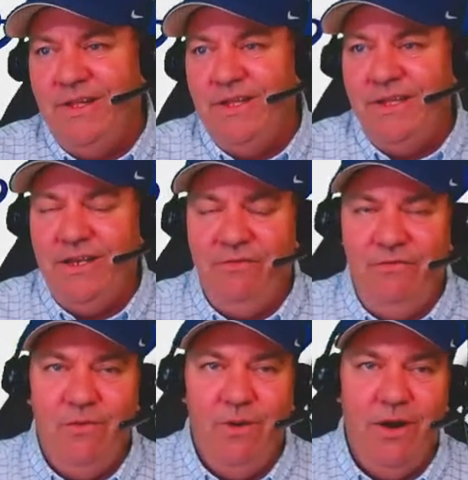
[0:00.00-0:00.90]
Get to
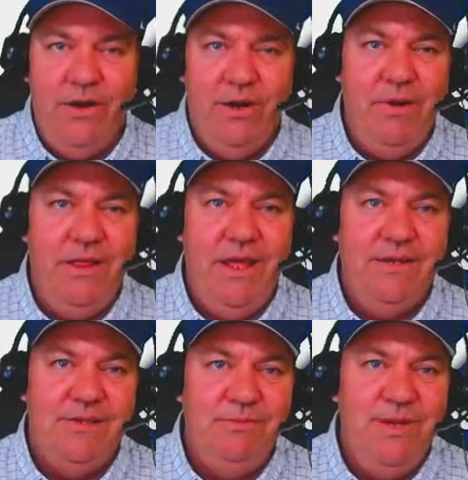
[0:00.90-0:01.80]
400 by the end
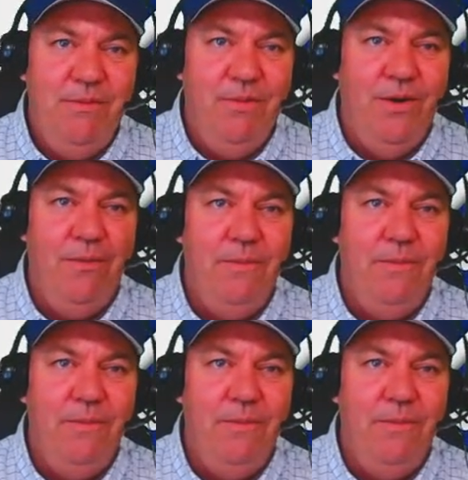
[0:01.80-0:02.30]
of September.